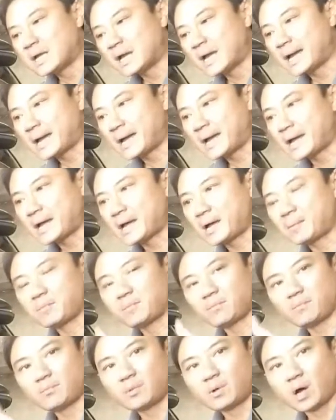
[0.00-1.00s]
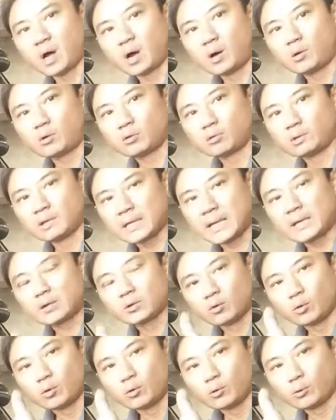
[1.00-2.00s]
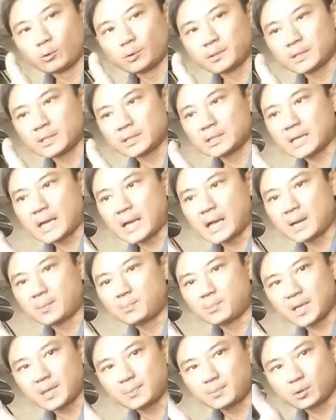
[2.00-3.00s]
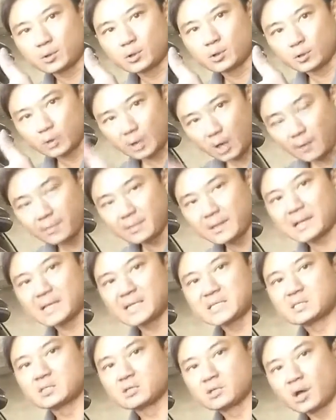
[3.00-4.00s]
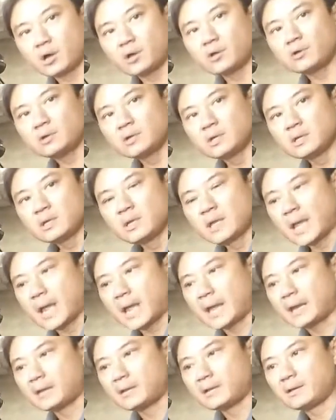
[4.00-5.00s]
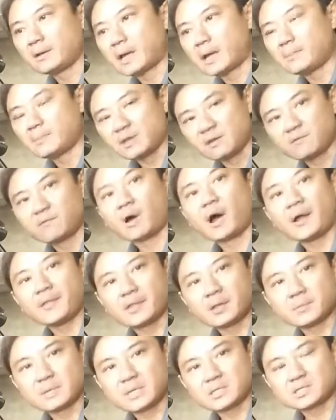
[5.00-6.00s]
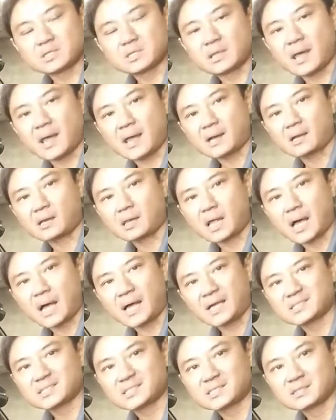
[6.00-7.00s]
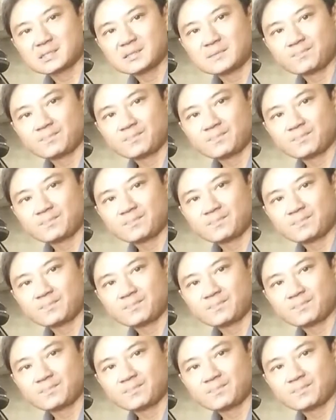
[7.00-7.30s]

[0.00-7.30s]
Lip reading: I'll let all the people who are on the list know and invite them into that class.